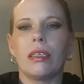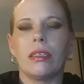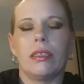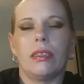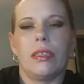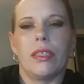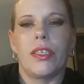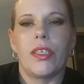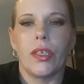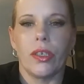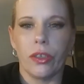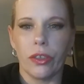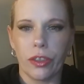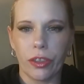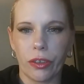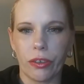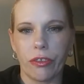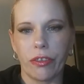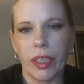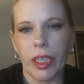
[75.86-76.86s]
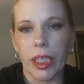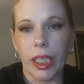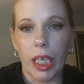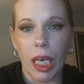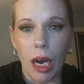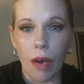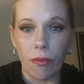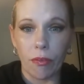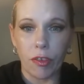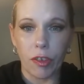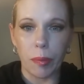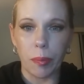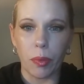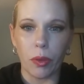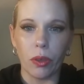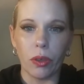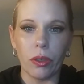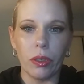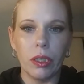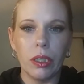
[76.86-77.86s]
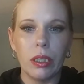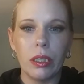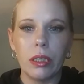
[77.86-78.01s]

until they're really comfortable,